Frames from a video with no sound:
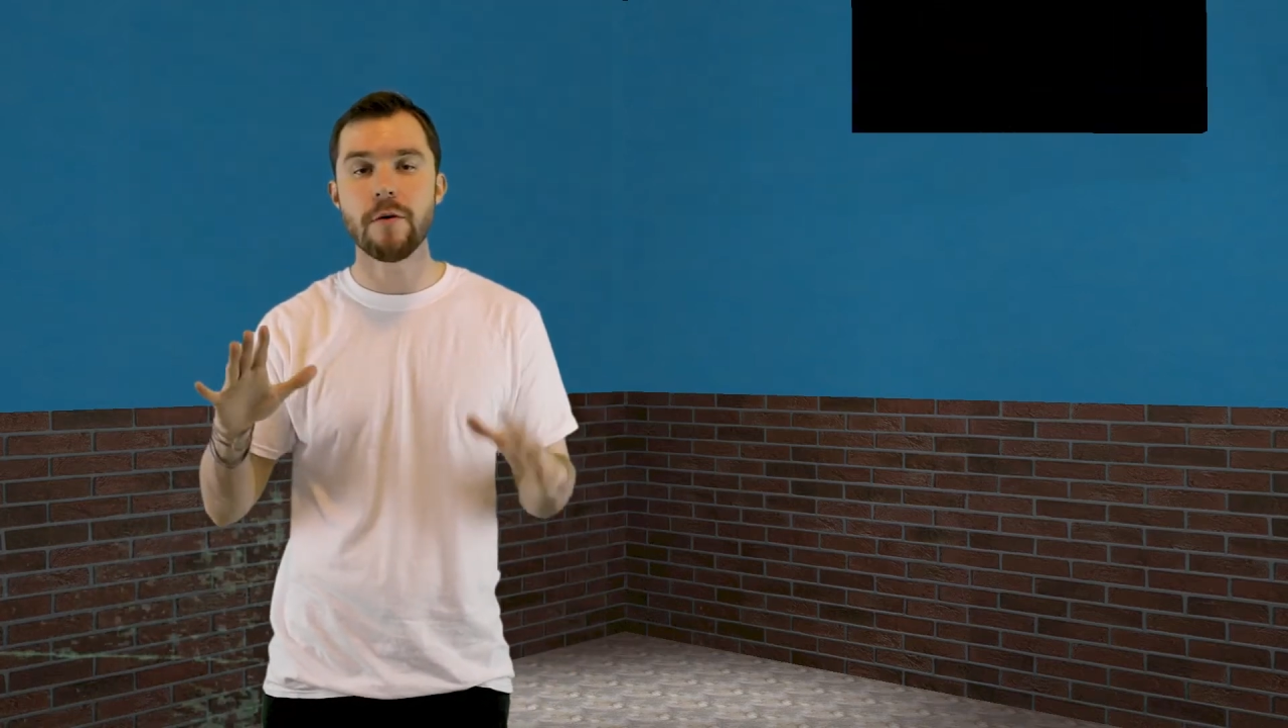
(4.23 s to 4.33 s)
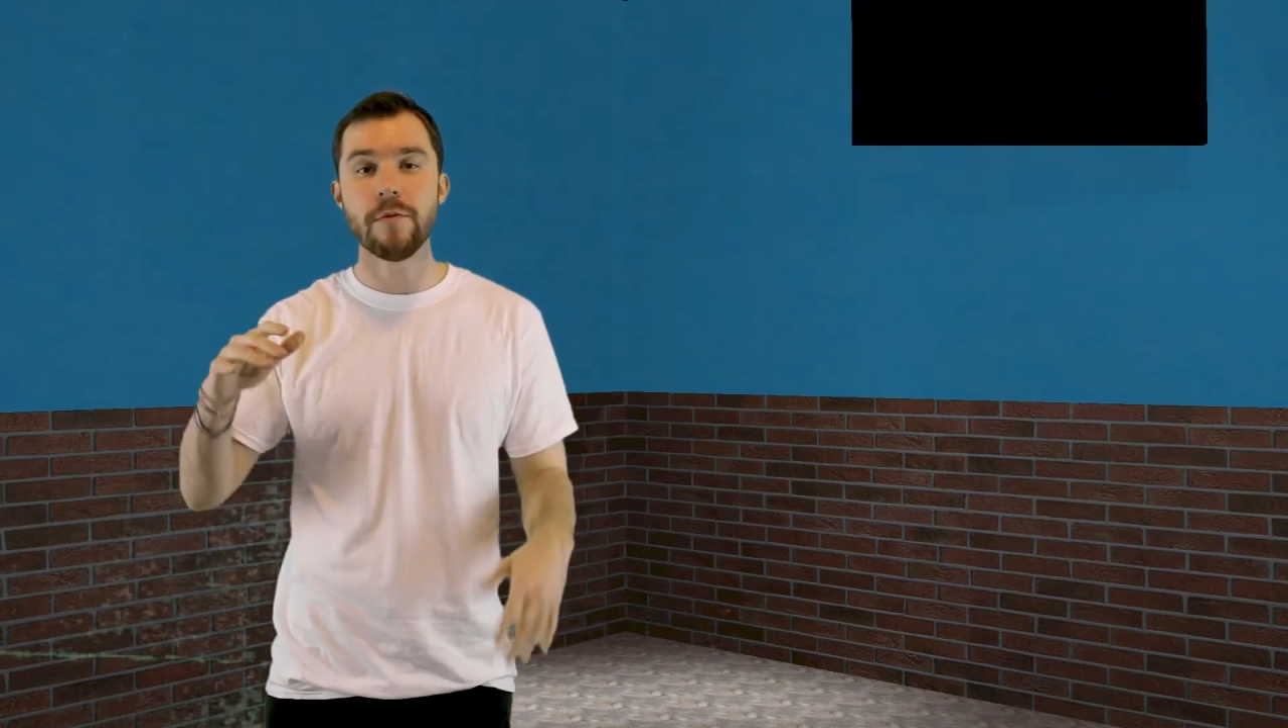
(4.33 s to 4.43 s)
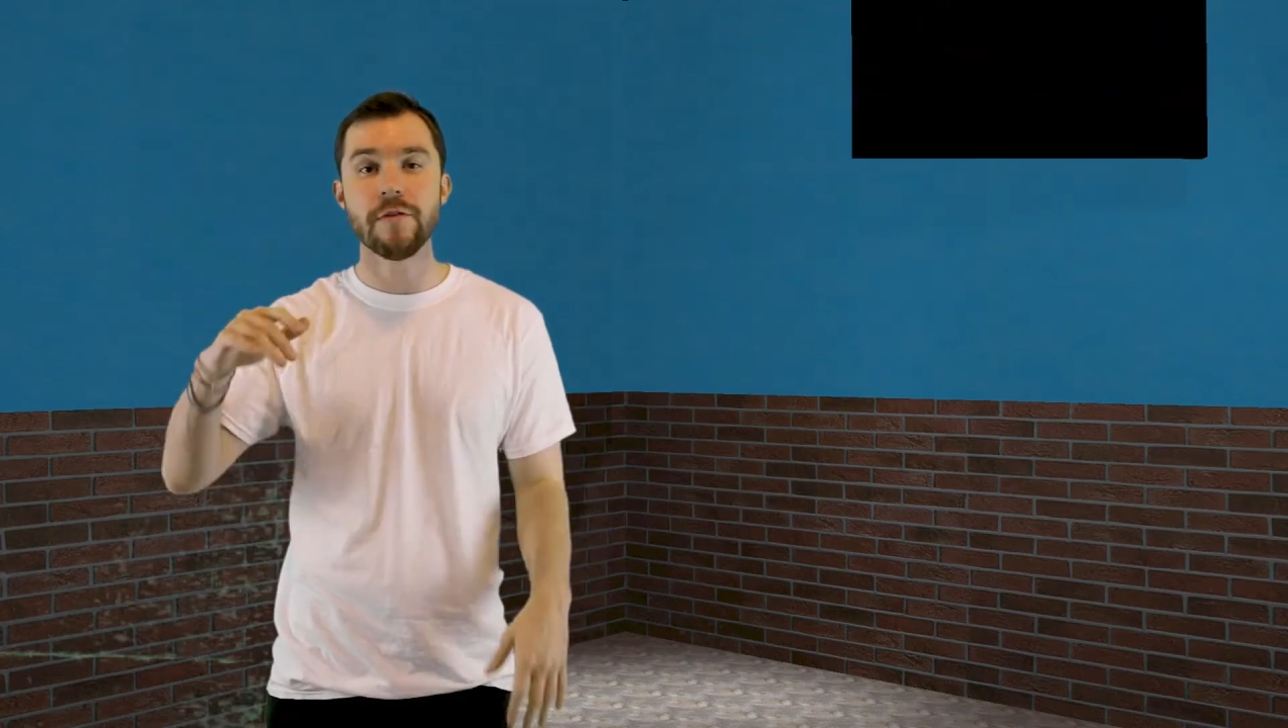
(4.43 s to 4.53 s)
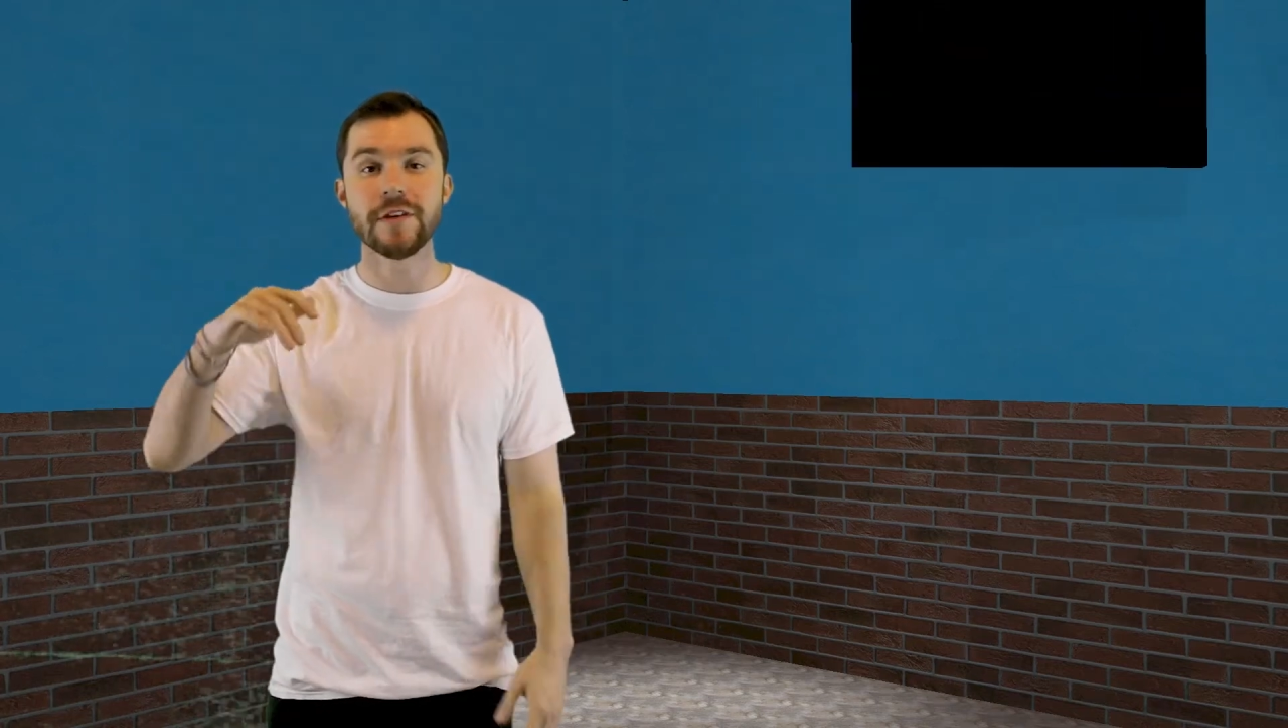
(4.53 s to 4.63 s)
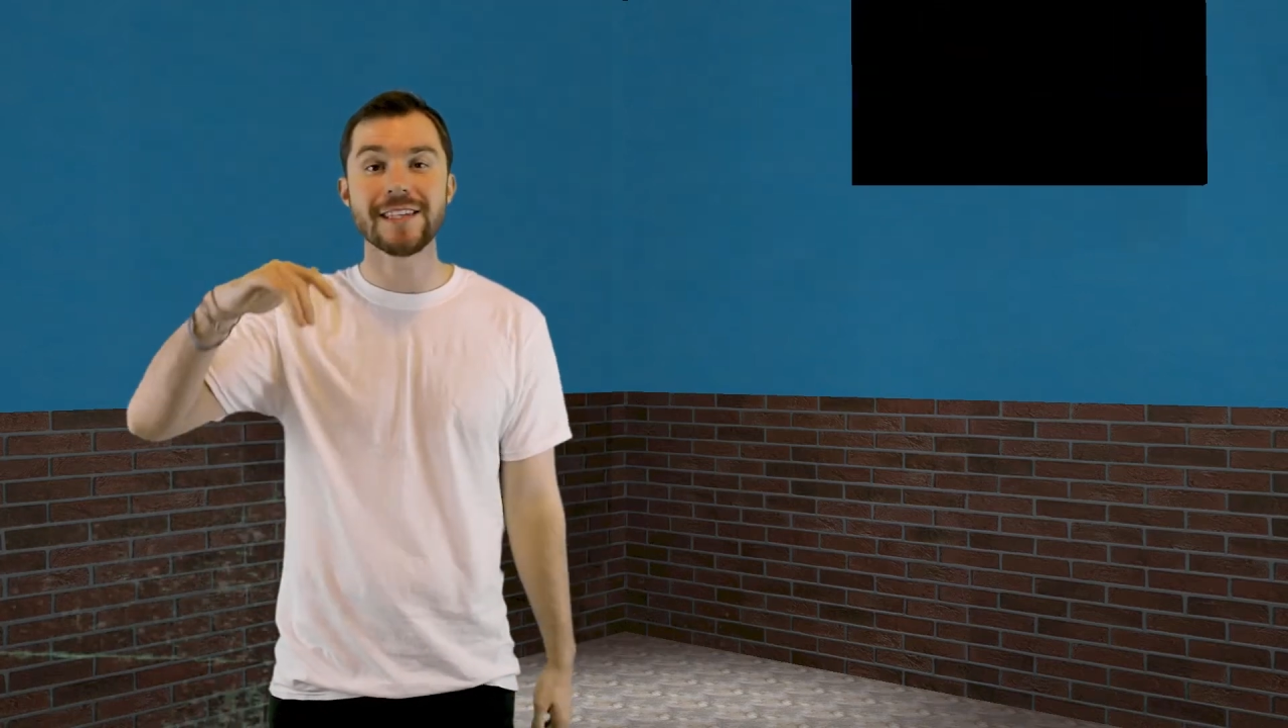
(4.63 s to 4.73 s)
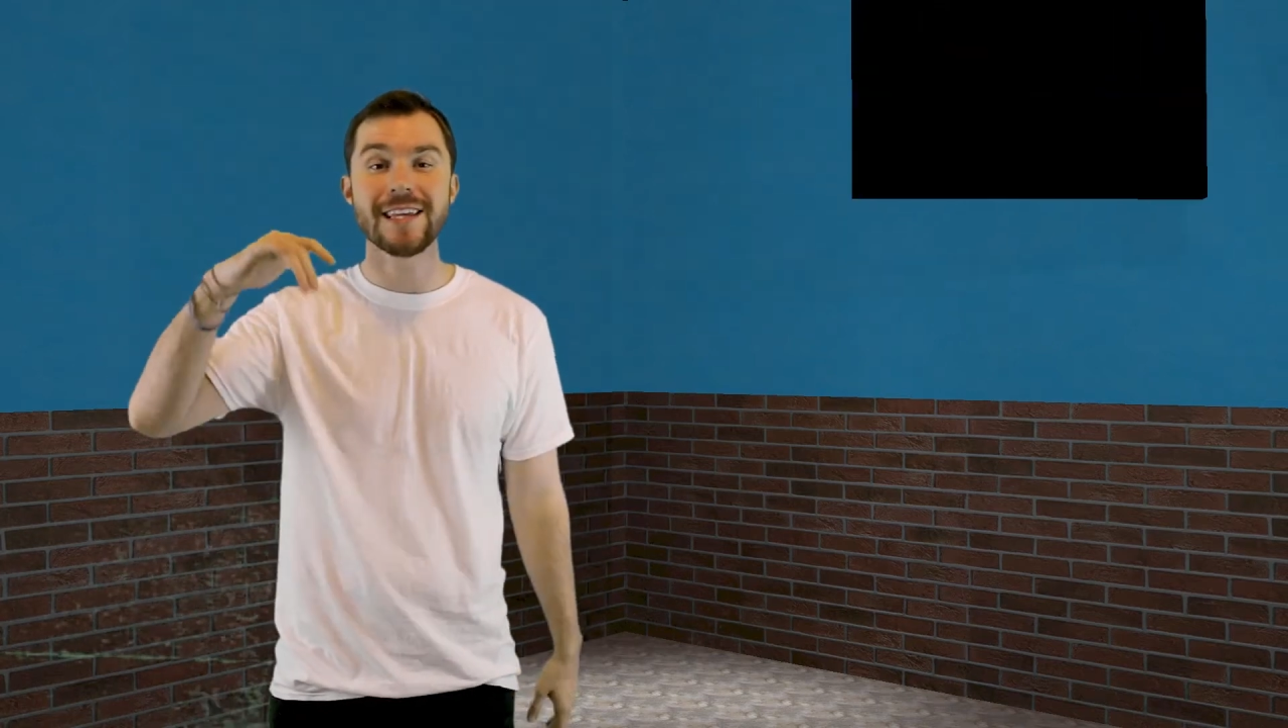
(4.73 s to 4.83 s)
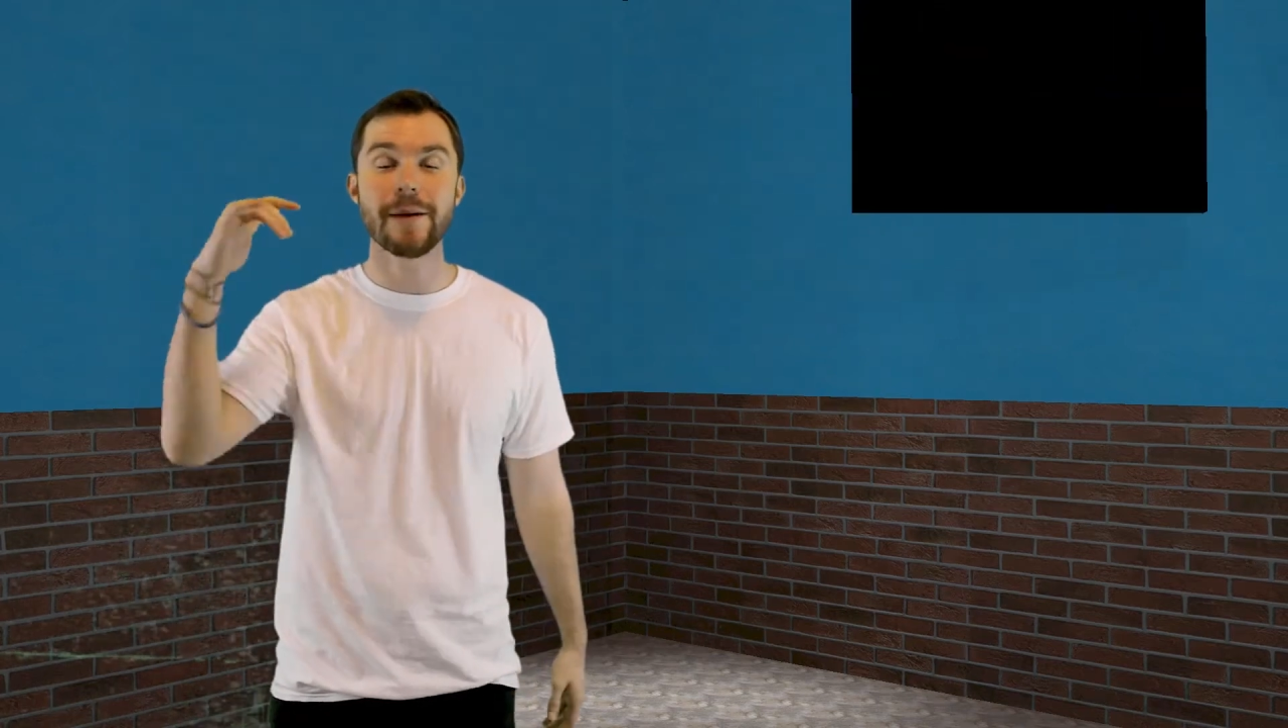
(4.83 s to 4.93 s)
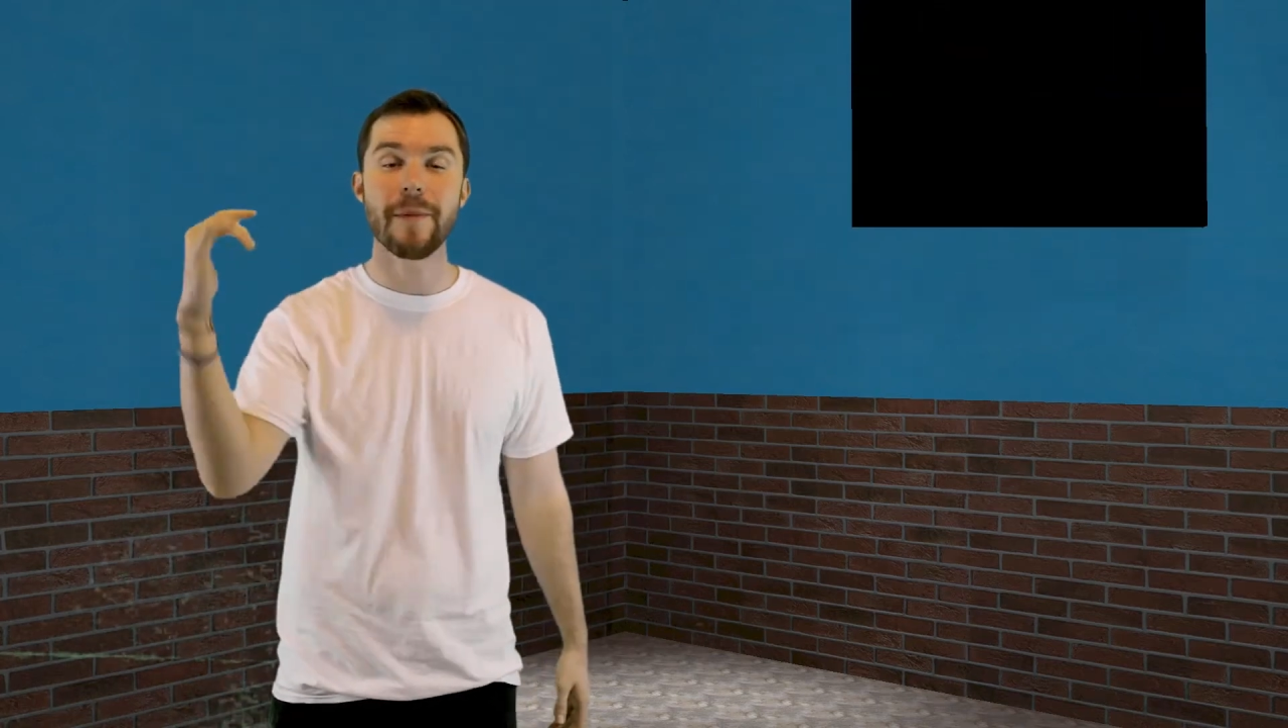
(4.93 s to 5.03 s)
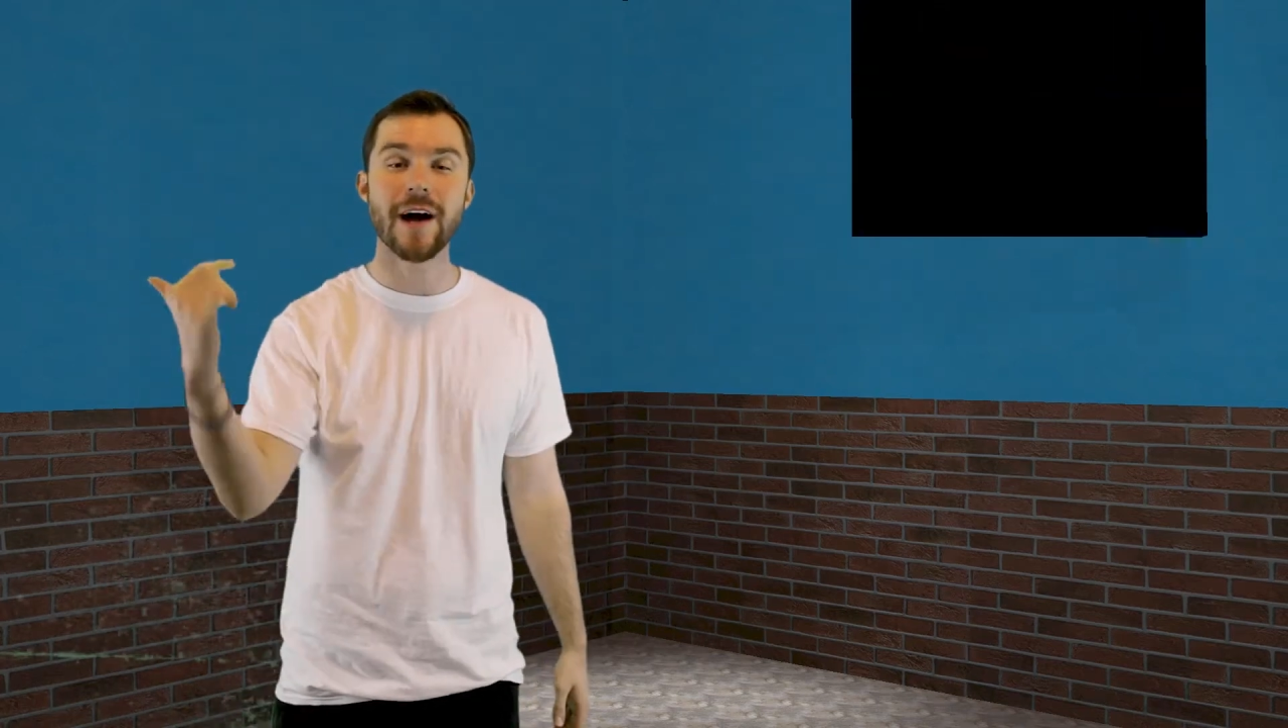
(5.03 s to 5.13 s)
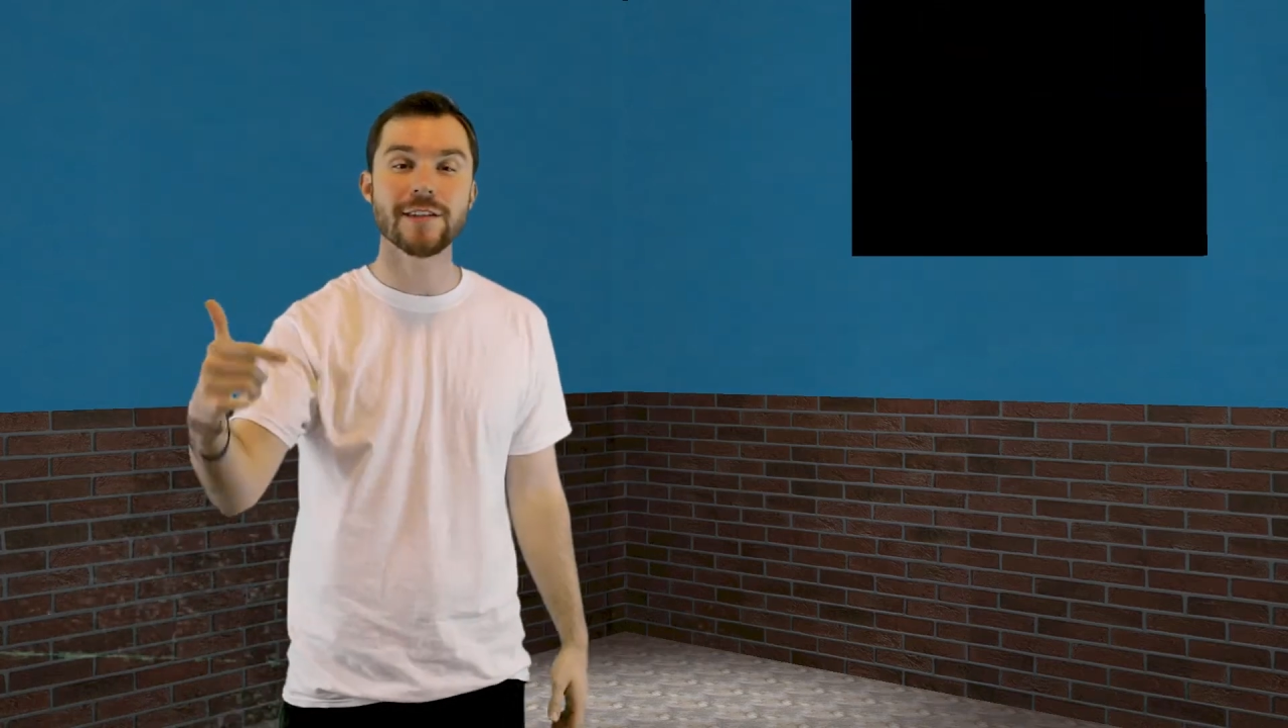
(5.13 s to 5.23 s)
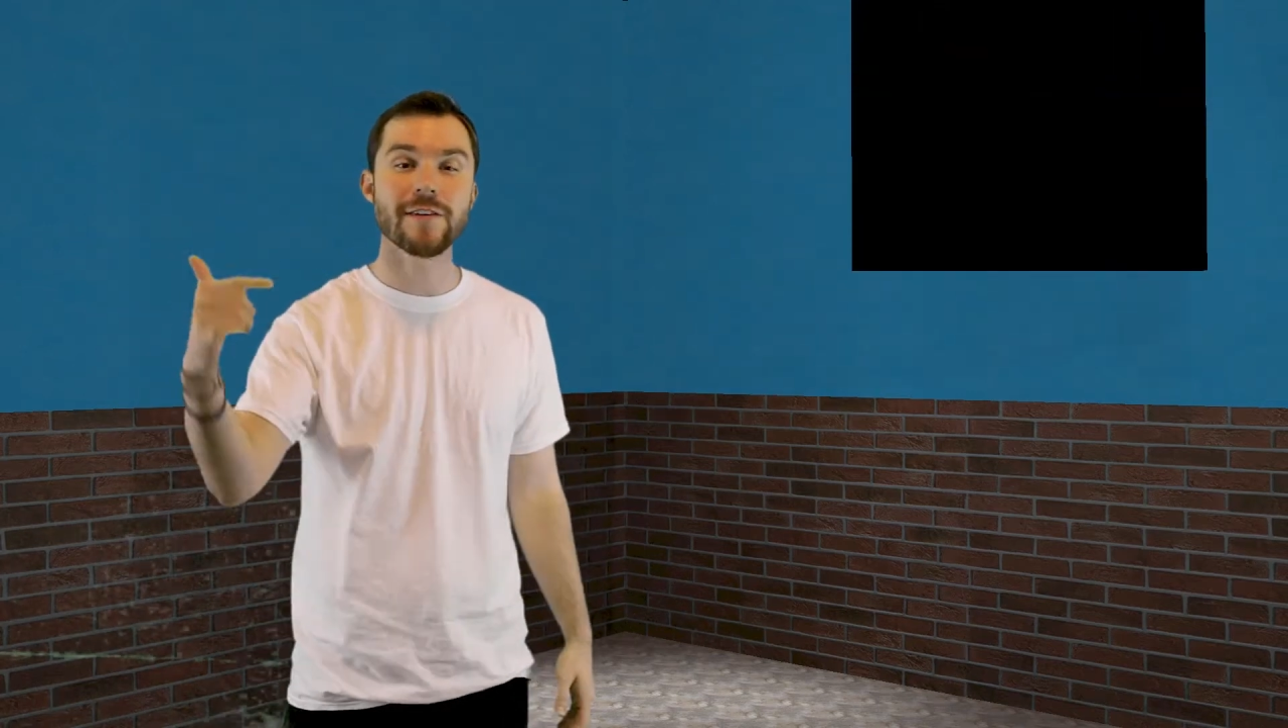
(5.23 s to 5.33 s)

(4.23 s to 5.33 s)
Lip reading: movies in the box